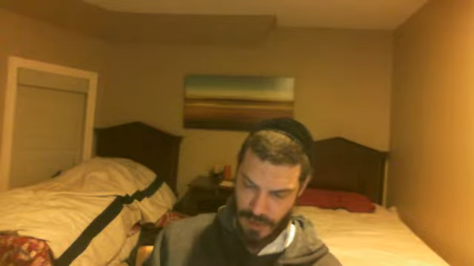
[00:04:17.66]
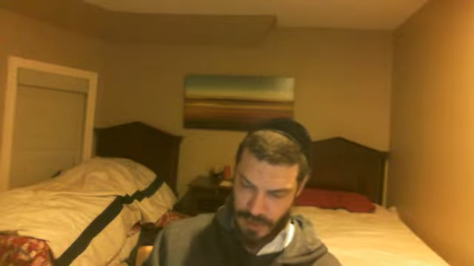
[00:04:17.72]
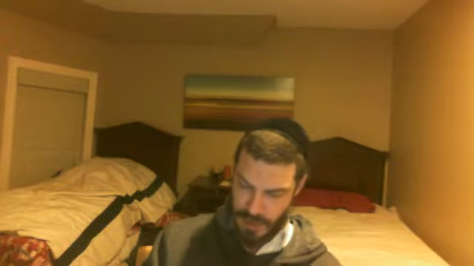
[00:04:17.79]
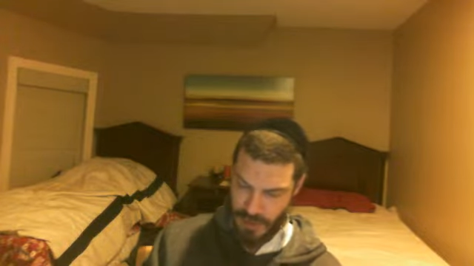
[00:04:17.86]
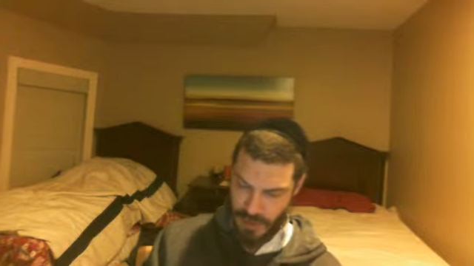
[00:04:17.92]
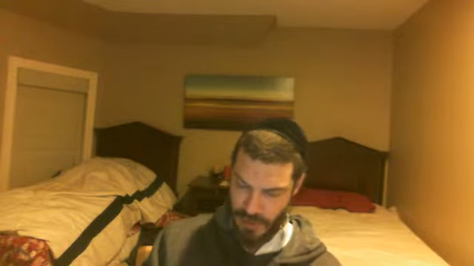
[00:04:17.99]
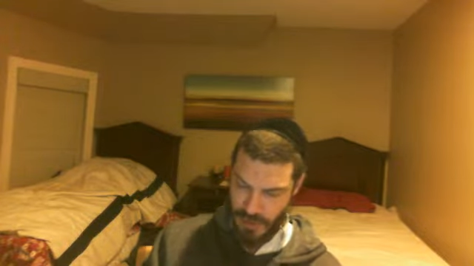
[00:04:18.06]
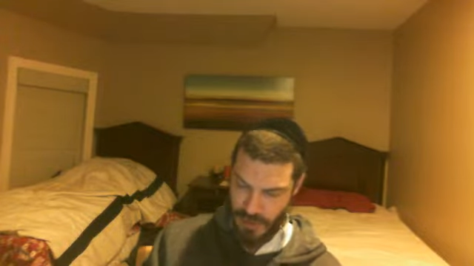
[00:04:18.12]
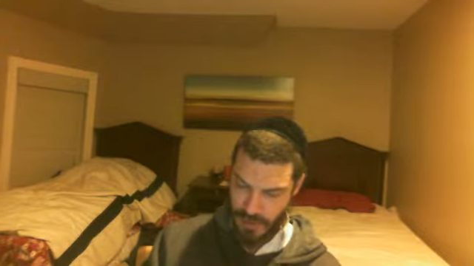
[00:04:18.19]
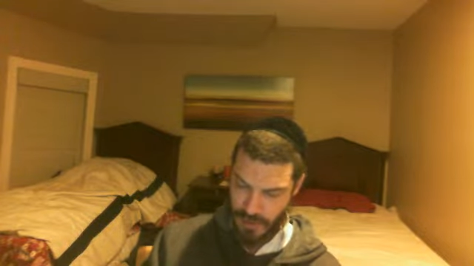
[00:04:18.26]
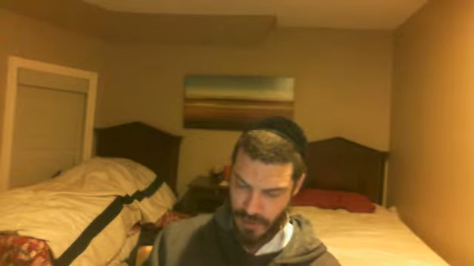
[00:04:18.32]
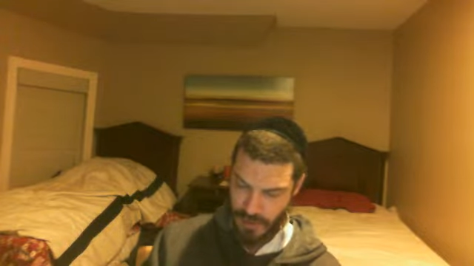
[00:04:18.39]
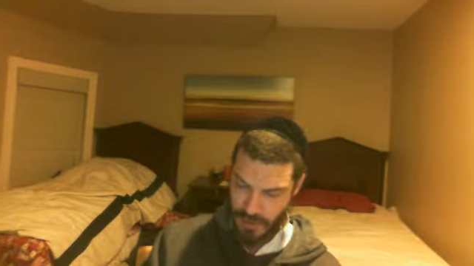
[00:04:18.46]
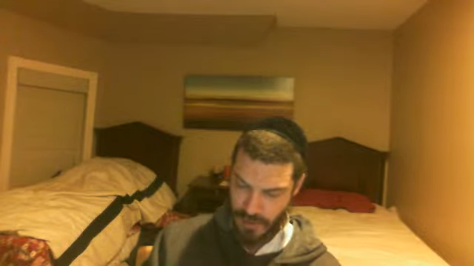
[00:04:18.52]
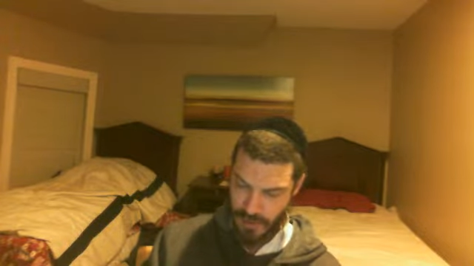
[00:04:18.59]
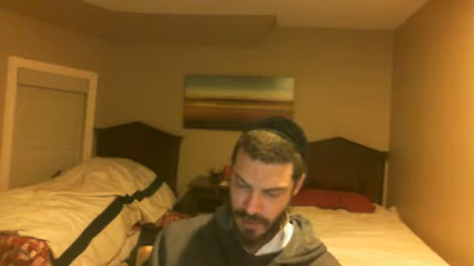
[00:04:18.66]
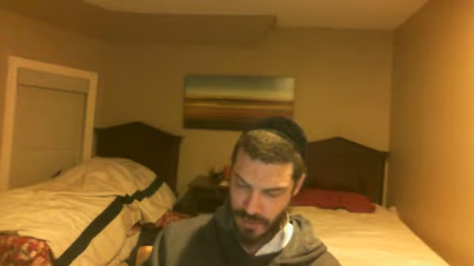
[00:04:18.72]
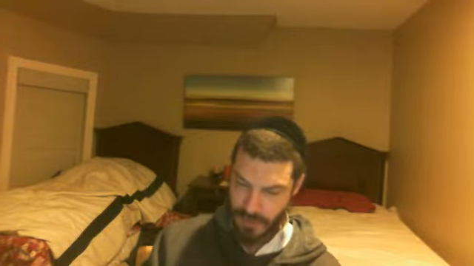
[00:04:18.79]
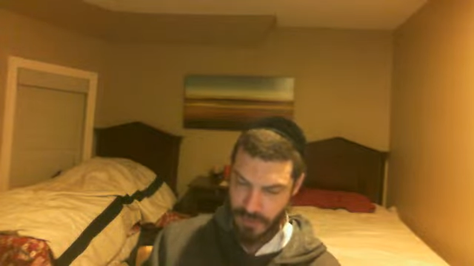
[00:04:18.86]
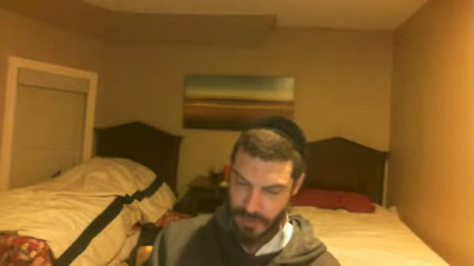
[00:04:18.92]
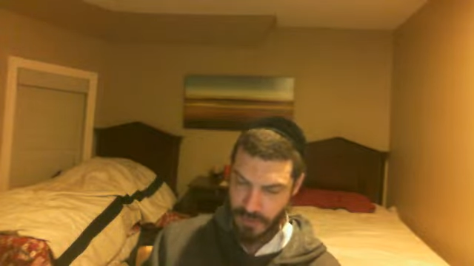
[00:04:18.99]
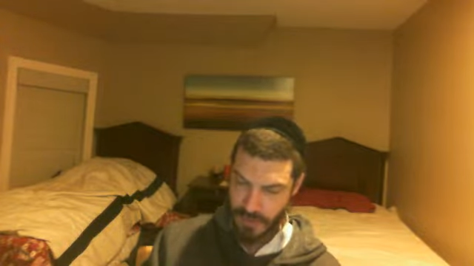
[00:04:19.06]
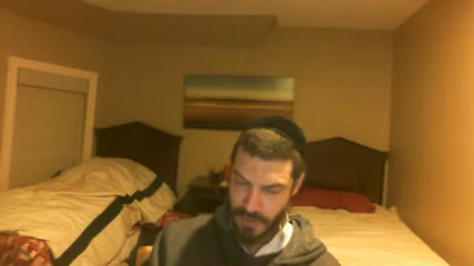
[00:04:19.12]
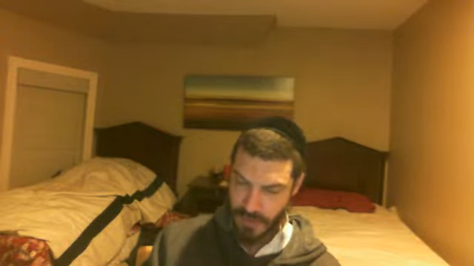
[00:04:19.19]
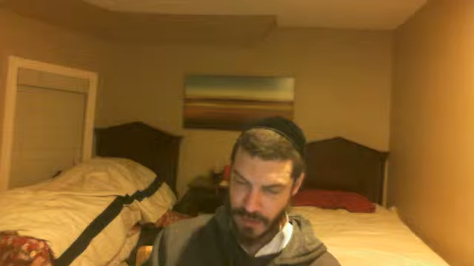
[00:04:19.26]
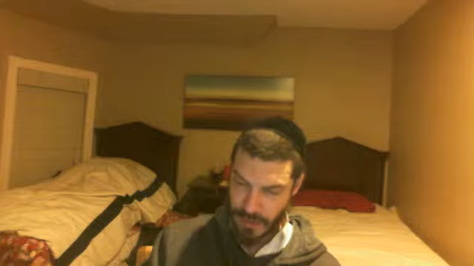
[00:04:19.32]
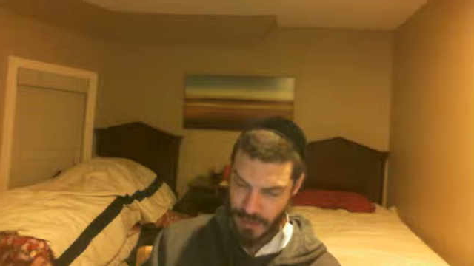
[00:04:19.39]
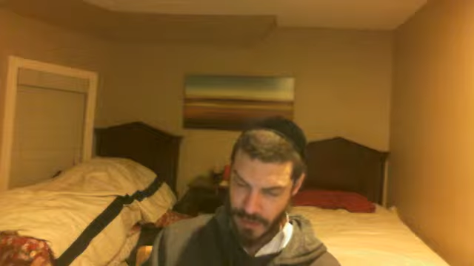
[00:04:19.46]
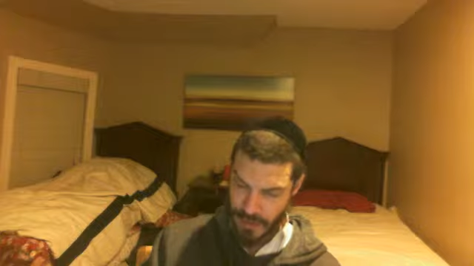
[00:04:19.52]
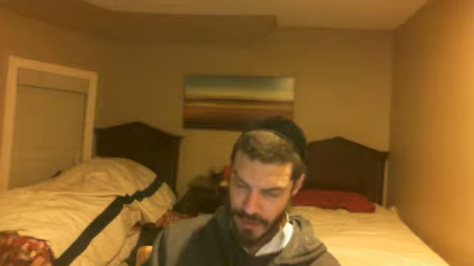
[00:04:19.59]
e to the negative 2
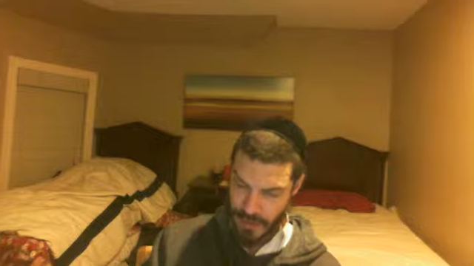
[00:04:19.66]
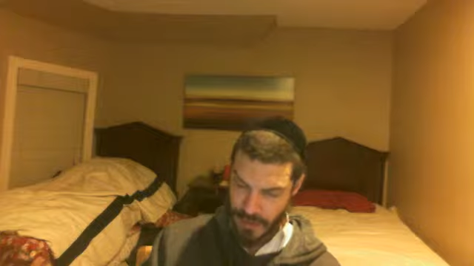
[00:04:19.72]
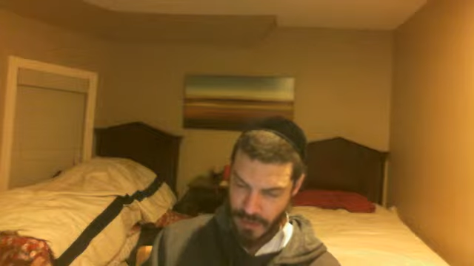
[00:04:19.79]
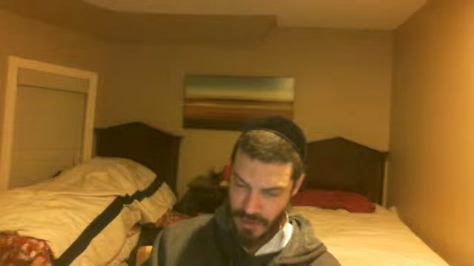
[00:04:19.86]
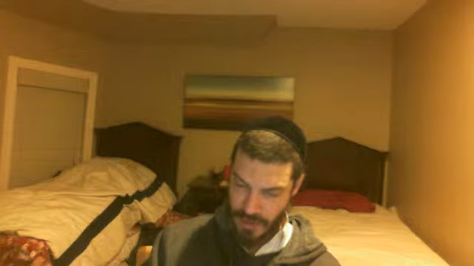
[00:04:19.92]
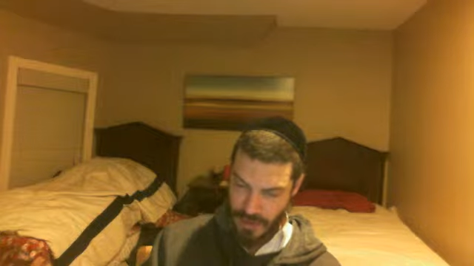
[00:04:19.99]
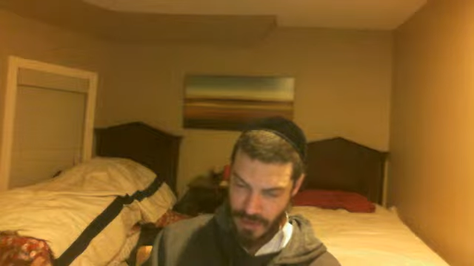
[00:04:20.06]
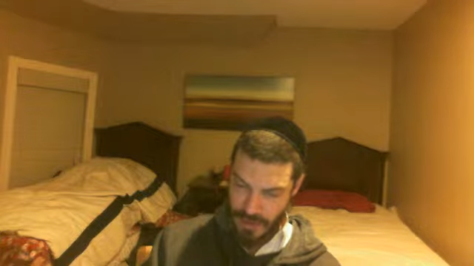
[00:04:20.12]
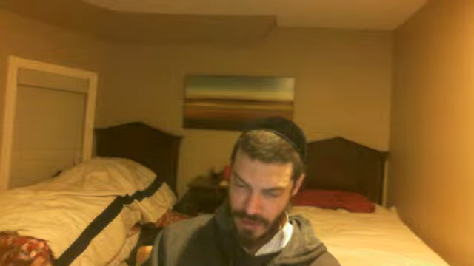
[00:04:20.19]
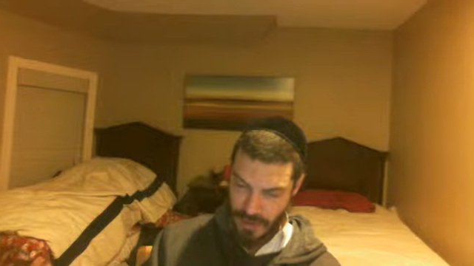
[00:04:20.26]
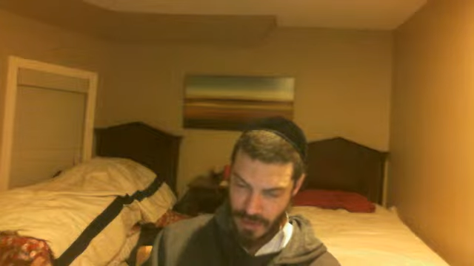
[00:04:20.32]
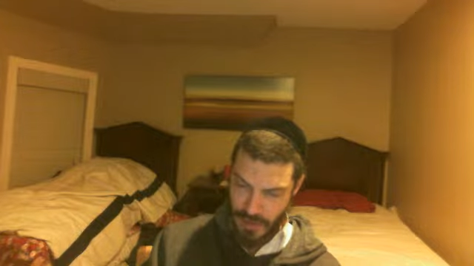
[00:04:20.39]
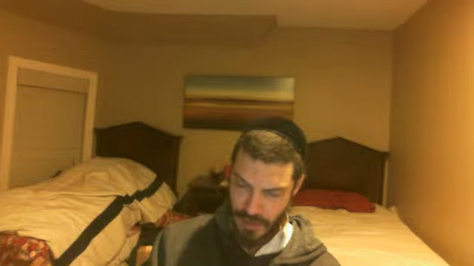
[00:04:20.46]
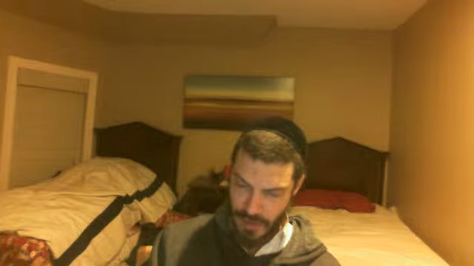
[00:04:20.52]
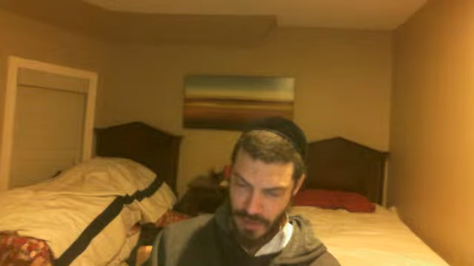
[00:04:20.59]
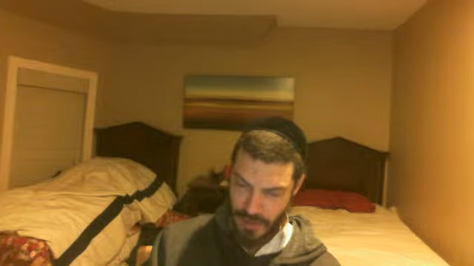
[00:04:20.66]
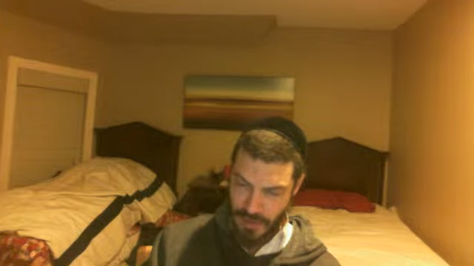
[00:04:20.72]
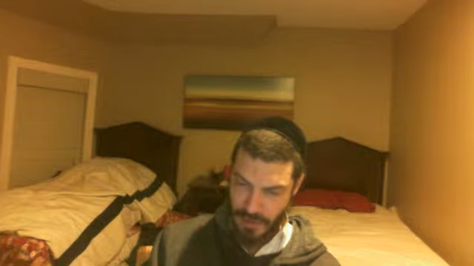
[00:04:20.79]
squared.